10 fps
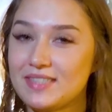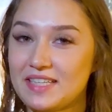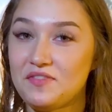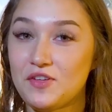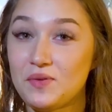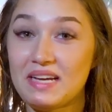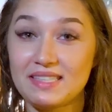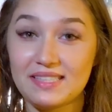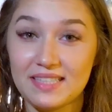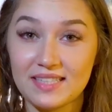if you
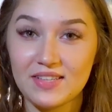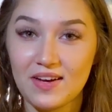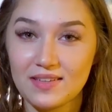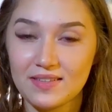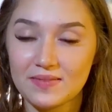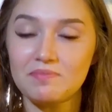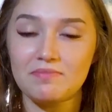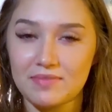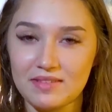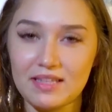guessed TikTok,
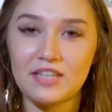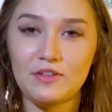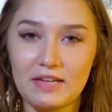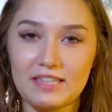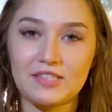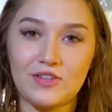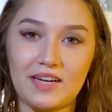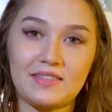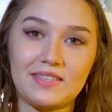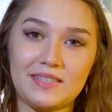then you guessed
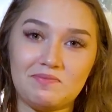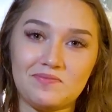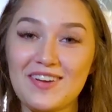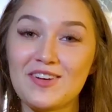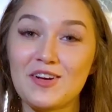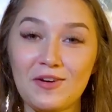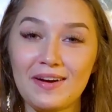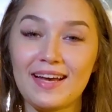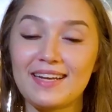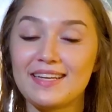correctly. Go
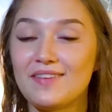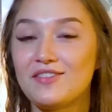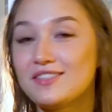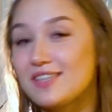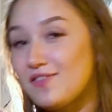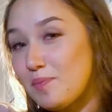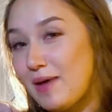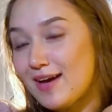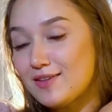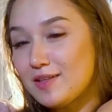ahead and give yourself a
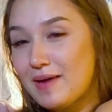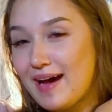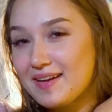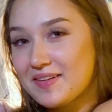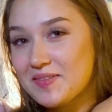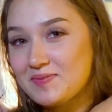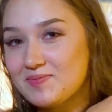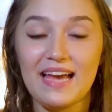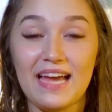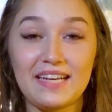pat on the back.
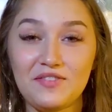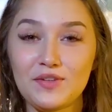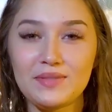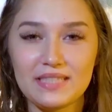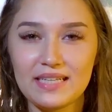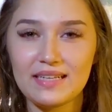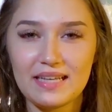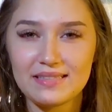And if you didn't guess